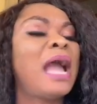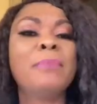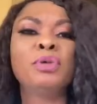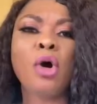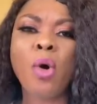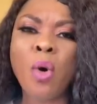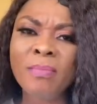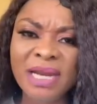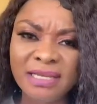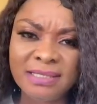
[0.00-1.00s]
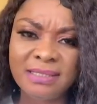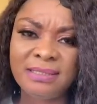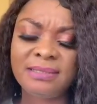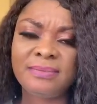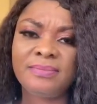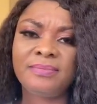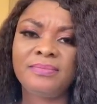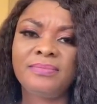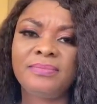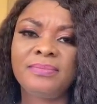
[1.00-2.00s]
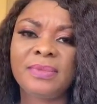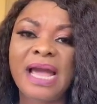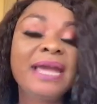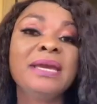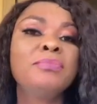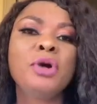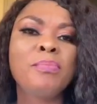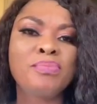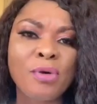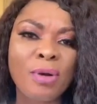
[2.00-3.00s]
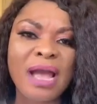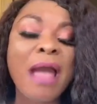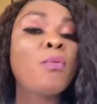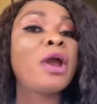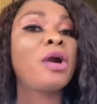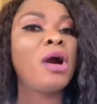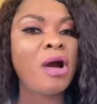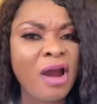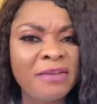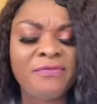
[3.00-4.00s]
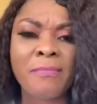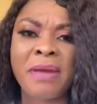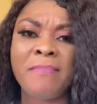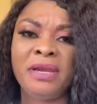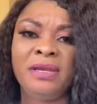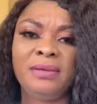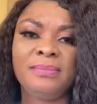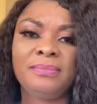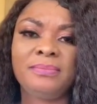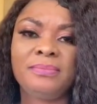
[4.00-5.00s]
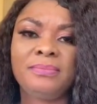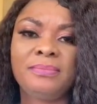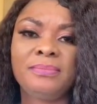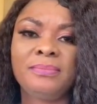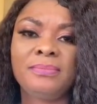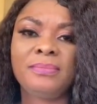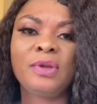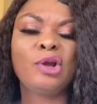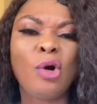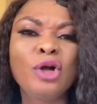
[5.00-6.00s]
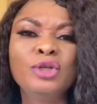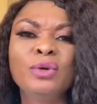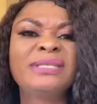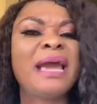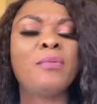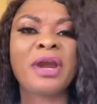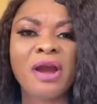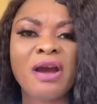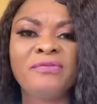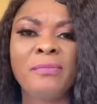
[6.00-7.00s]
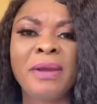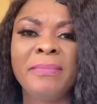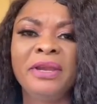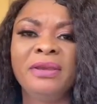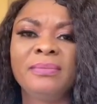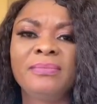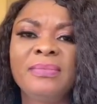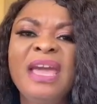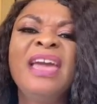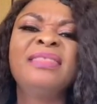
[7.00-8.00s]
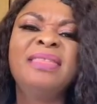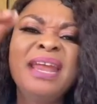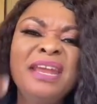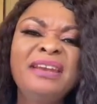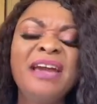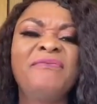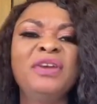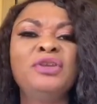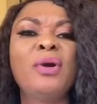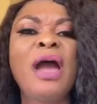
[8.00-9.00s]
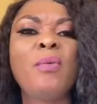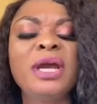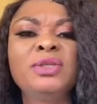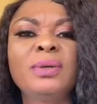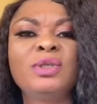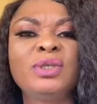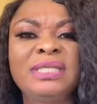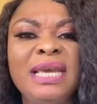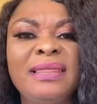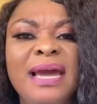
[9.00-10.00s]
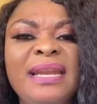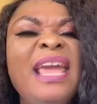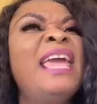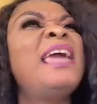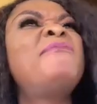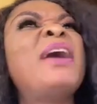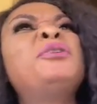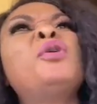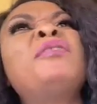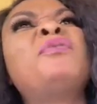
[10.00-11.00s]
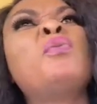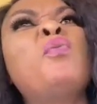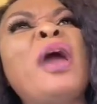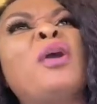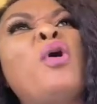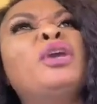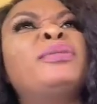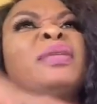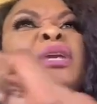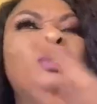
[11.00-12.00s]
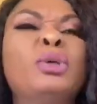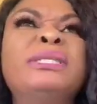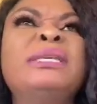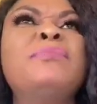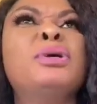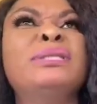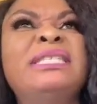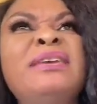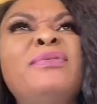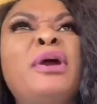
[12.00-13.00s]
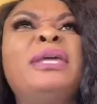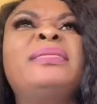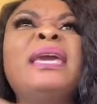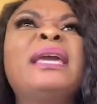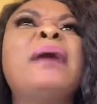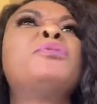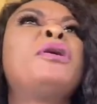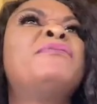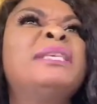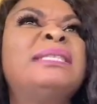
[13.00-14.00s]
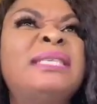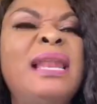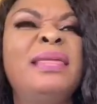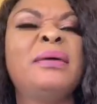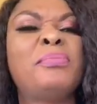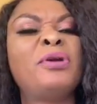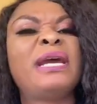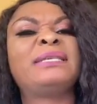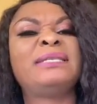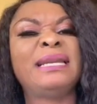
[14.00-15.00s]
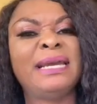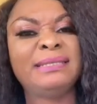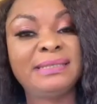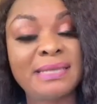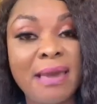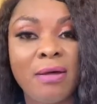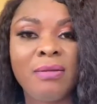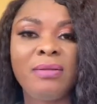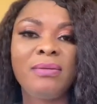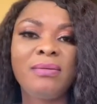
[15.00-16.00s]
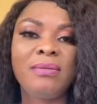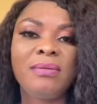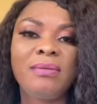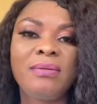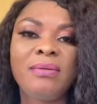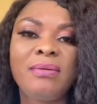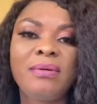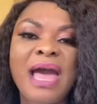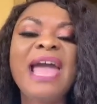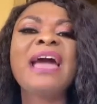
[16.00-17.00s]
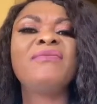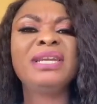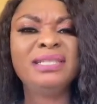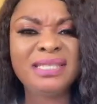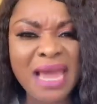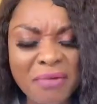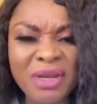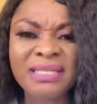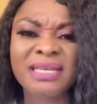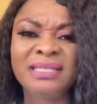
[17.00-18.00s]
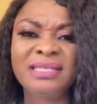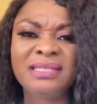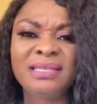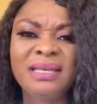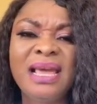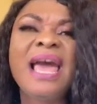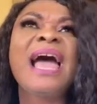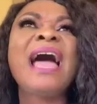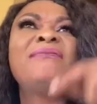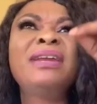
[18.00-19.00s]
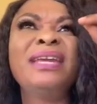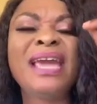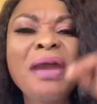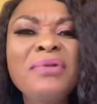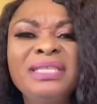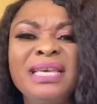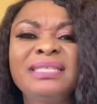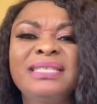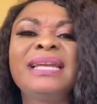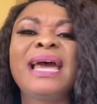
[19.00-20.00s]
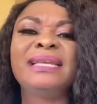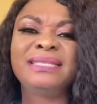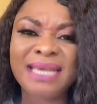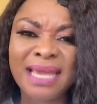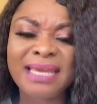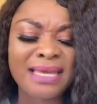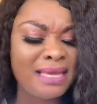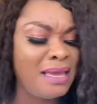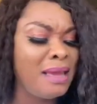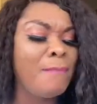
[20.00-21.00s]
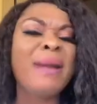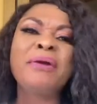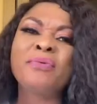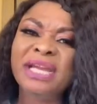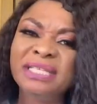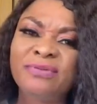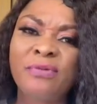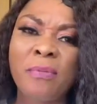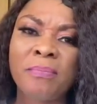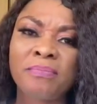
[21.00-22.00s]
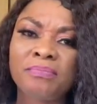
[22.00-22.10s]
I'm not homeless. I am not broke. I work hard for my money. God knows I work hard for my money. Then in that video, I went on to say that if I don't even work, or you think you don't see me on TV, or you think I'm not even selling the products that I sell, I have an inheritance. I have an inheritance that I take my rent from.